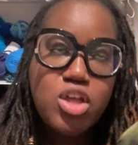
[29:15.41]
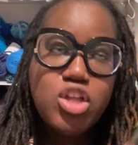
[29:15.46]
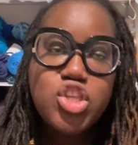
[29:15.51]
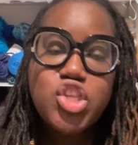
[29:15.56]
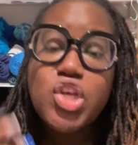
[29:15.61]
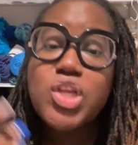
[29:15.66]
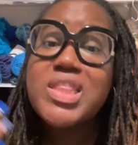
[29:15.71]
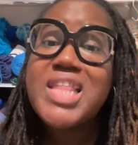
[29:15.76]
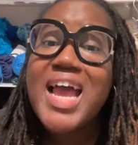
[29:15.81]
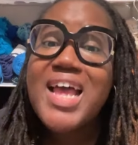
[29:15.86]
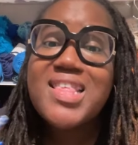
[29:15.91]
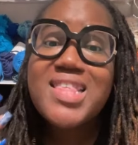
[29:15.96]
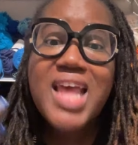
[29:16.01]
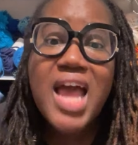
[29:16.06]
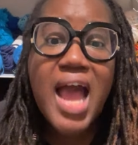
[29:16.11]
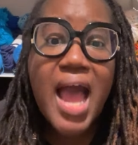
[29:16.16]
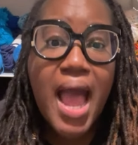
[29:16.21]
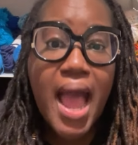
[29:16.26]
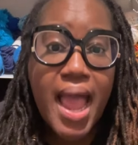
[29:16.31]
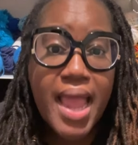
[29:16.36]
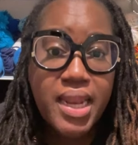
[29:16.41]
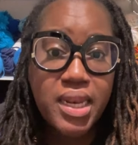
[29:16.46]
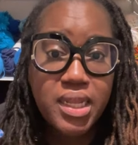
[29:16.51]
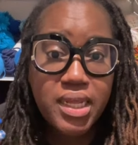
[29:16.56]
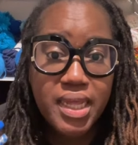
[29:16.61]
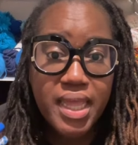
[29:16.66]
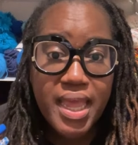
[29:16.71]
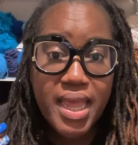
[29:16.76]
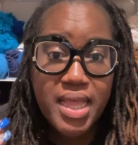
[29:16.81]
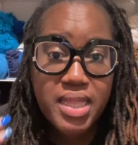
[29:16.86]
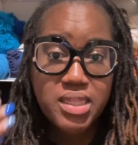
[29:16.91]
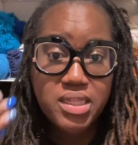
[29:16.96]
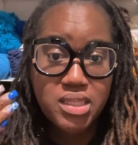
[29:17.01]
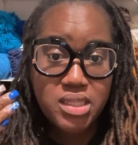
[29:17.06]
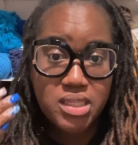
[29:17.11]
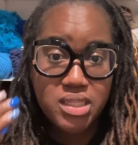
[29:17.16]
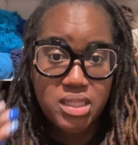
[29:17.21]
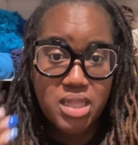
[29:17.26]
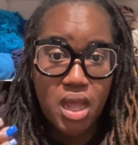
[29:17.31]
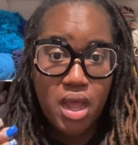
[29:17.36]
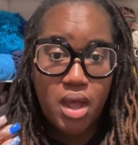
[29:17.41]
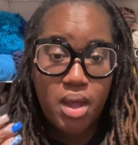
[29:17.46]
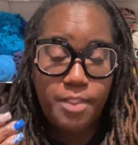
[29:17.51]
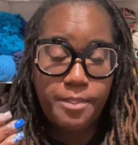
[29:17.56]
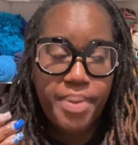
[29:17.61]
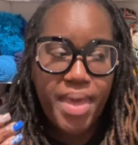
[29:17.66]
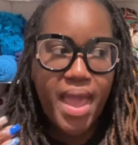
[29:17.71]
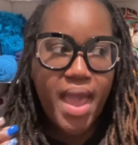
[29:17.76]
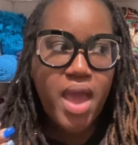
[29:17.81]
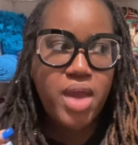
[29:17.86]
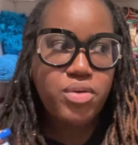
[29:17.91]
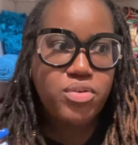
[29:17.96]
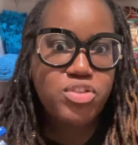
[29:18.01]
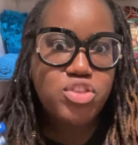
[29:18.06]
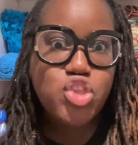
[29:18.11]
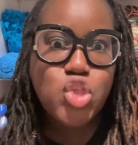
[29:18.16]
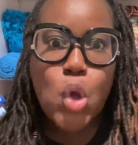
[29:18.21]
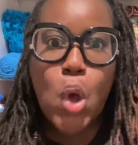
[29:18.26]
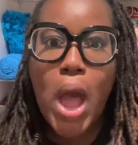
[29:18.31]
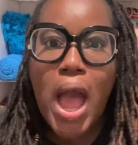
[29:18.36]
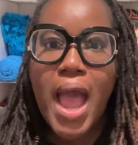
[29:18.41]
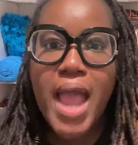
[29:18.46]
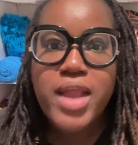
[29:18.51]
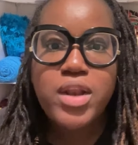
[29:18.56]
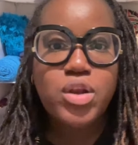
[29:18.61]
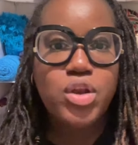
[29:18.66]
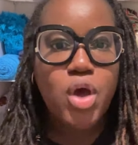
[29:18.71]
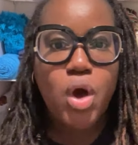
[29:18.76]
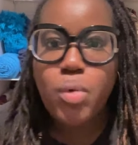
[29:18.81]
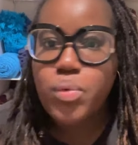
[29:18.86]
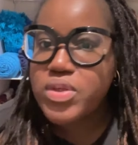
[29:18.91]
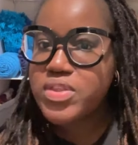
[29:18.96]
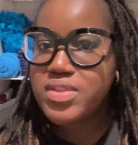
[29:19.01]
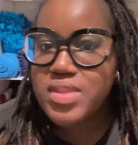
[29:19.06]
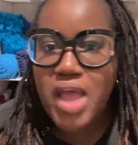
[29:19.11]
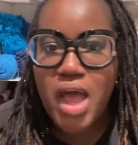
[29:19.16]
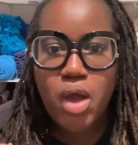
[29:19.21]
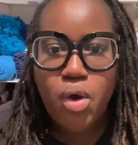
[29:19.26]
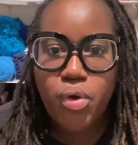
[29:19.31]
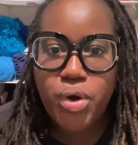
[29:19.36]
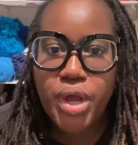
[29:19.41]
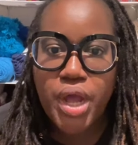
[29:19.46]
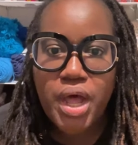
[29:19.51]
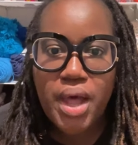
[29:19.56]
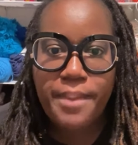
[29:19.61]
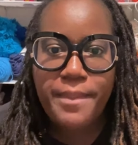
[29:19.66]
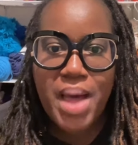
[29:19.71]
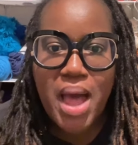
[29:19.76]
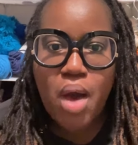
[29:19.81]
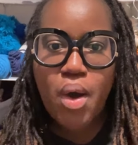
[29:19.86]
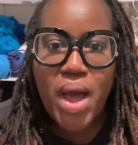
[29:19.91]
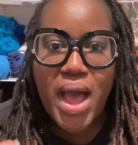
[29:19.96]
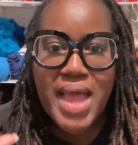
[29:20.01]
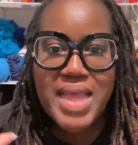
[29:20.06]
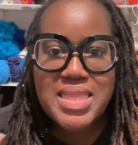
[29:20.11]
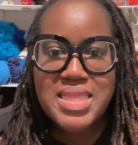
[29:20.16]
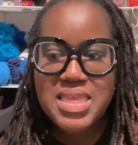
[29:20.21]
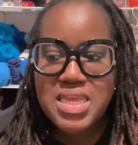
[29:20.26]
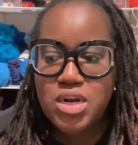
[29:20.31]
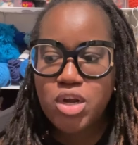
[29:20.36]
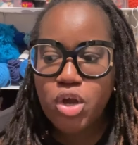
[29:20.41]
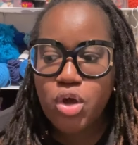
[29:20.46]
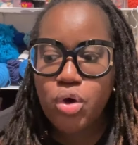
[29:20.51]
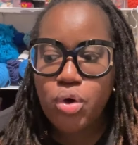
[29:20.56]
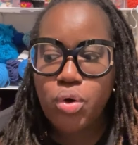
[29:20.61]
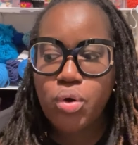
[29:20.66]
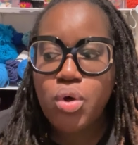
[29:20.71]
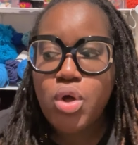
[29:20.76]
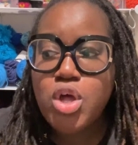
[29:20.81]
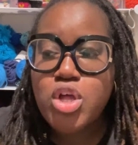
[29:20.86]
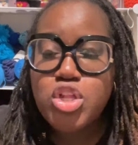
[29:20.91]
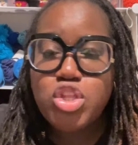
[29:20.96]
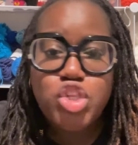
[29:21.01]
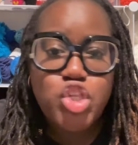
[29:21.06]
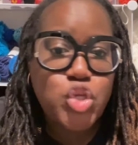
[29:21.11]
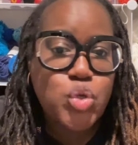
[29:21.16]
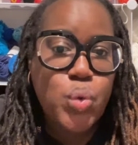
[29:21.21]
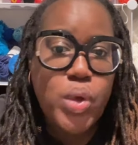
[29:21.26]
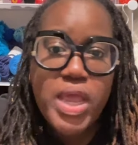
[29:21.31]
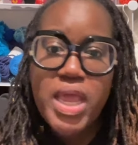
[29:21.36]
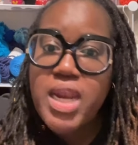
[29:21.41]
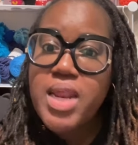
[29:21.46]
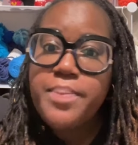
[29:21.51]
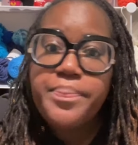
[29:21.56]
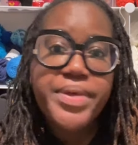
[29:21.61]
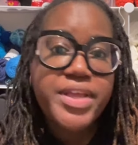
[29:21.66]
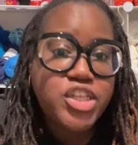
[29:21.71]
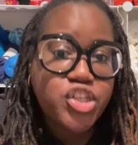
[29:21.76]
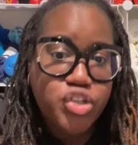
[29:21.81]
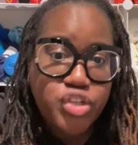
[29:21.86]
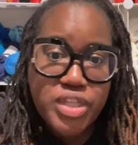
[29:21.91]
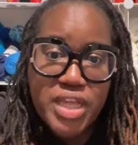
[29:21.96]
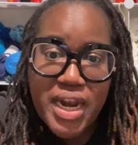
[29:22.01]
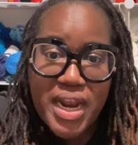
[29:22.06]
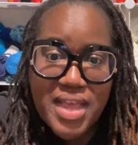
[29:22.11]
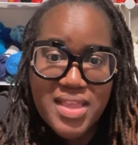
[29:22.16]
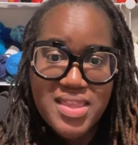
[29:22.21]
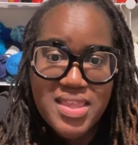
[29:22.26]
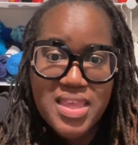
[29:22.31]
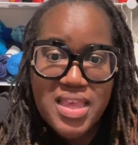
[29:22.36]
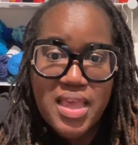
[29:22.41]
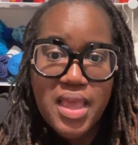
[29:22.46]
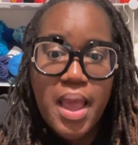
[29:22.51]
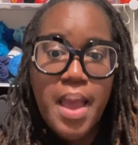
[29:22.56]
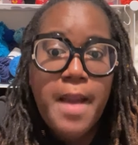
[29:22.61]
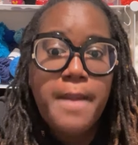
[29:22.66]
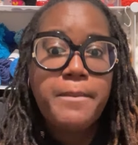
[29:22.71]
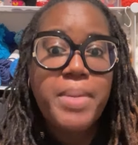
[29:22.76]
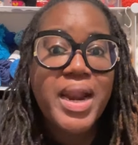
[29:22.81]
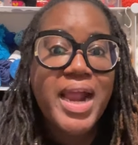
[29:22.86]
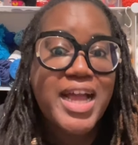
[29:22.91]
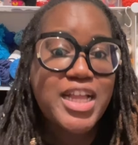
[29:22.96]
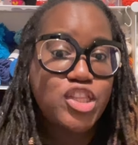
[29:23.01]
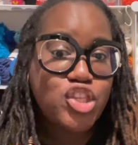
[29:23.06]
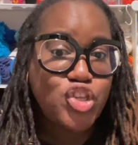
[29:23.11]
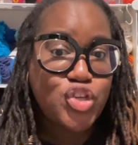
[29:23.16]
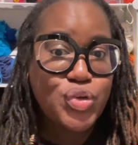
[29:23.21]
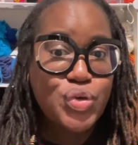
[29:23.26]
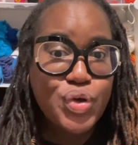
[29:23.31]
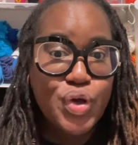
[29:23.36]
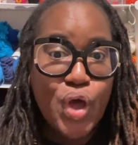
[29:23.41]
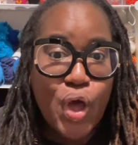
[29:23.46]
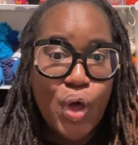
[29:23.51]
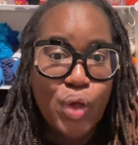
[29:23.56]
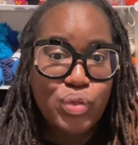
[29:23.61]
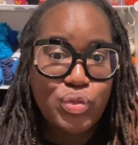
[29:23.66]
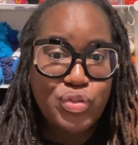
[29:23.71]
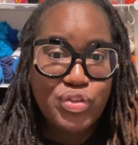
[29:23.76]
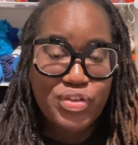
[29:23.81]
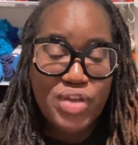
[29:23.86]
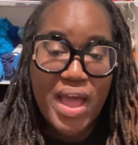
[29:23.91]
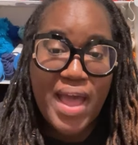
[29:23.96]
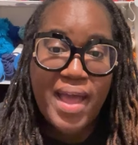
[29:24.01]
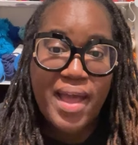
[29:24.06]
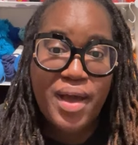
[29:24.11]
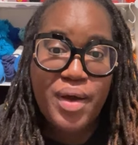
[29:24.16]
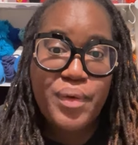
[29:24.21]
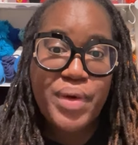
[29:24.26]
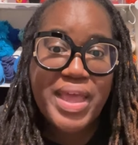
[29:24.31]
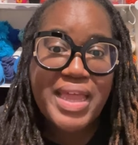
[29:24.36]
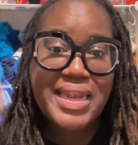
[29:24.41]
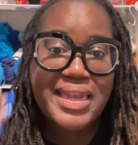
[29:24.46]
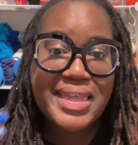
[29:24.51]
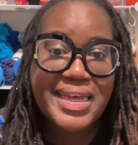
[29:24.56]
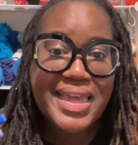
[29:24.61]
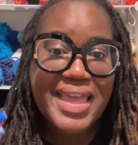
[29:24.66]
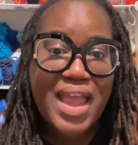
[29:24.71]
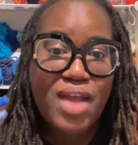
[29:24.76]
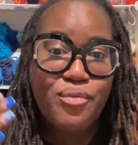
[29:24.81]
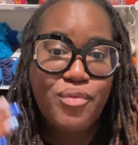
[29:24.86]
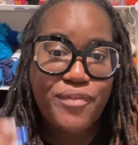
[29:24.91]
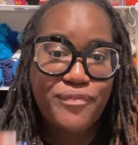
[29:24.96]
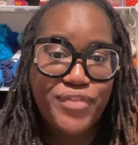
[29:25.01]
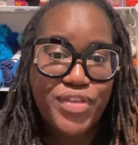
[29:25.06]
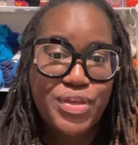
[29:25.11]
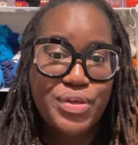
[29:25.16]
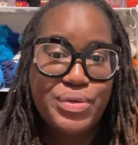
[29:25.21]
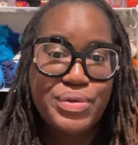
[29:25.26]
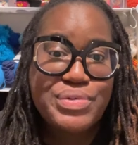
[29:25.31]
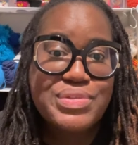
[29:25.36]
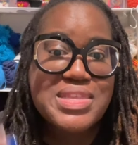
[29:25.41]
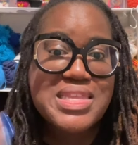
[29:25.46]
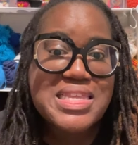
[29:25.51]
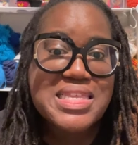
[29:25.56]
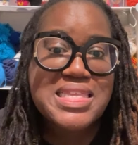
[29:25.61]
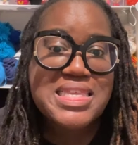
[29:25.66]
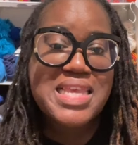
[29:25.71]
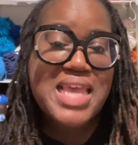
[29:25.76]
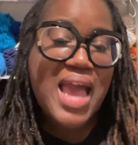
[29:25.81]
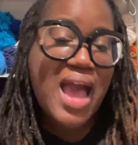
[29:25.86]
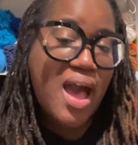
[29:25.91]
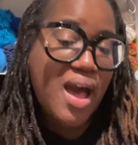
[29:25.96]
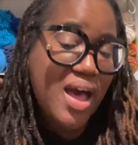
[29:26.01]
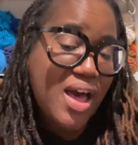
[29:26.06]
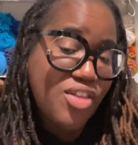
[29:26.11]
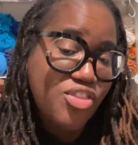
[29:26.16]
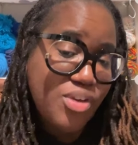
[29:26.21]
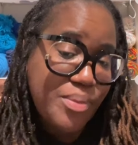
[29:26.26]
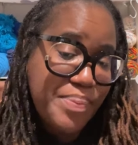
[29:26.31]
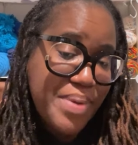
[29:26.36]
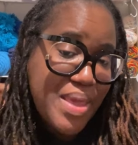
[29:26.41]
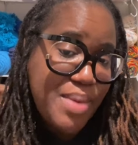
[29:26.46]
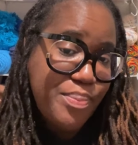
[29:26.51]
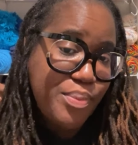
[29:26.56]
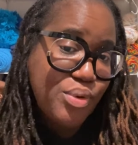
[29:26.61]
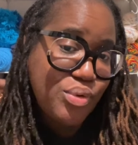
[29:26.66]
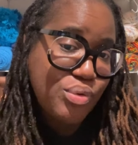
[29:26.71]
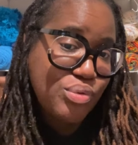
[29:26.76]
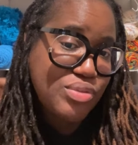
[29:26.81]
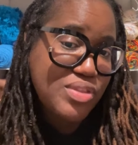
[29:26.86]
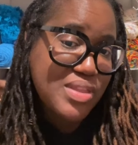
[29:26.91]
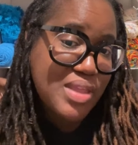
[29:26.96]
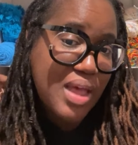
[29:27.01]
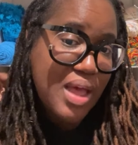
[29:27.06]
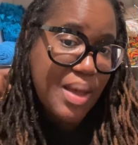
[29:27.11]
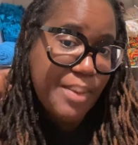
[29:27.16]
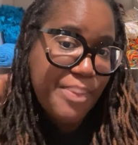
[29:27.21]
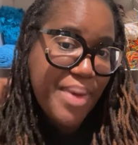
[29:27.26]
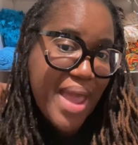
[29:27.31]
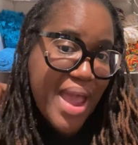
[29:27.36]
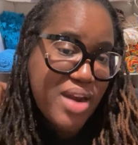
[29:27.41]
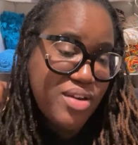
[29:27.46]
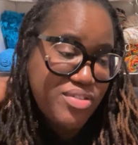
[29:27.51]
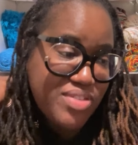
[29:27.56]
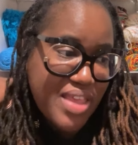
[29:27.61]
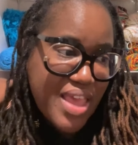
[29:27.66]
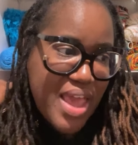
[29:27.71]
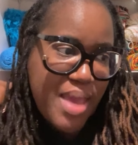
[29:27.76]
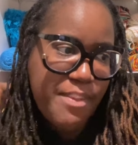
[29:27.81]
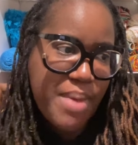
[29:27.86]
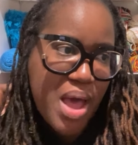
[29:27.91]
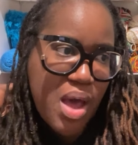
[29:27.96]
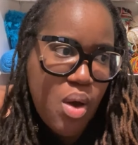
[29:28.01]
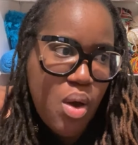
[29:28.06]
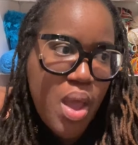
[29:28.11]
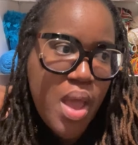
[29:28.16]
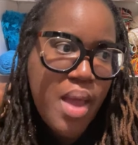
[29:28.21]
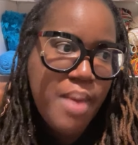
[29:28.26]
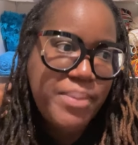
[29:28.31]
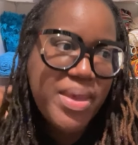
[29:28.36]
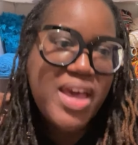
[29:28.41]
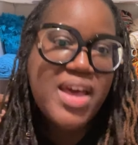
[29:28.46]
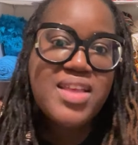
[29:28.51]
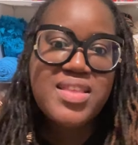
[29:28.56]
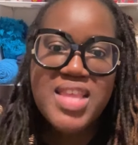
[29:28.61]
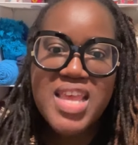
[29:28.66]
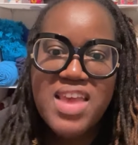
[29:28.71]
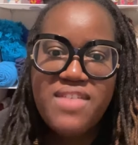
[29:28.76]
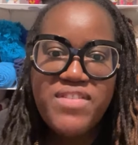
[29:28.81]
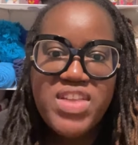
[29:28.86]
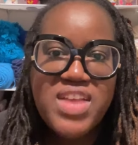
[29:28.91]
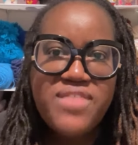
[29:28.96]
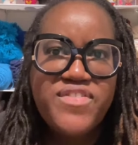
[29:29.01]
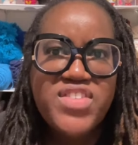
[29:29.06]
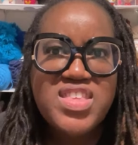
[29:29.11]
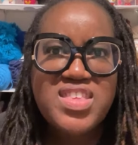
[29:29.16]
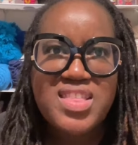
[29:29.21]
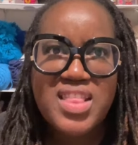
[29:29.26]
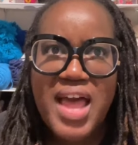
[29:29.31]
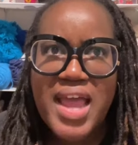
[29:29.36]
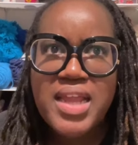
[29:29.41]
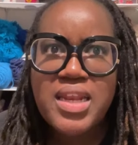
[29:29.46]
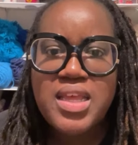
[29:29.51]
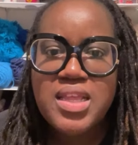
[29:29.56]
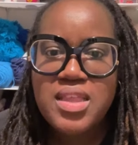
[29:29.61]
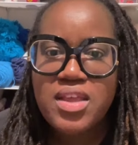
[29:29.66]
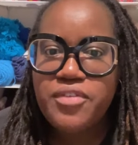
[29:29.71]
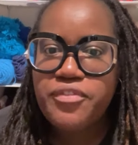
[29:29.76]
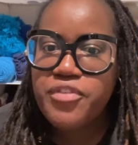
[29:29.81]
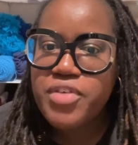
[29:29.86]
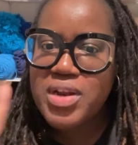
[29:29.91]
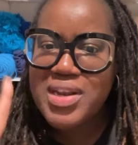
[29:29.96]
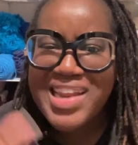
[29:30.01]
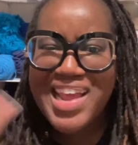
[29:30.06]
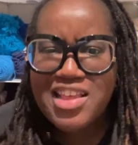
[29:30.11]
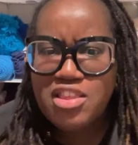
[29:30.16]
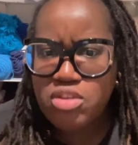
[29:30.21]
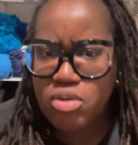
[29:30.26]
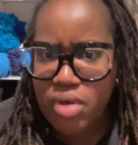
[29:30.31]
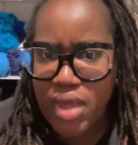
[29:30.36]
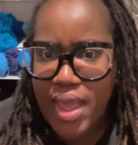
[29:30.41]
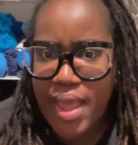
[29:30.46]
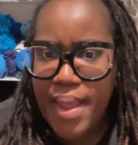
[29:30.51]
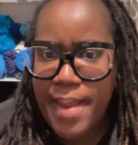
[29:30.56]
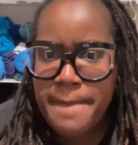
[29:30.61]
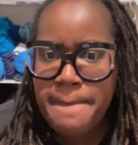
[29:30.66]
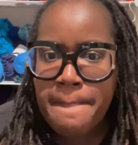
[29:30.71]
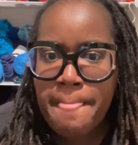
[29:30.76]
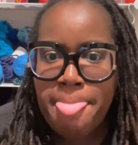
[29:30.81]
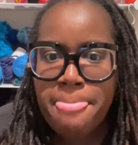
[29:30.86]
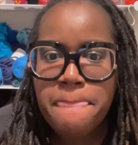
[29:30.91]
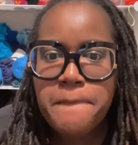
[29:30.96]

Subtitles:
So that's how I look at patterns. So I know it's not going to come out identical to any picture that I see. But I do go down and look at reviews to see how other people's patterns came out, because even if it's slightly different, that's okay.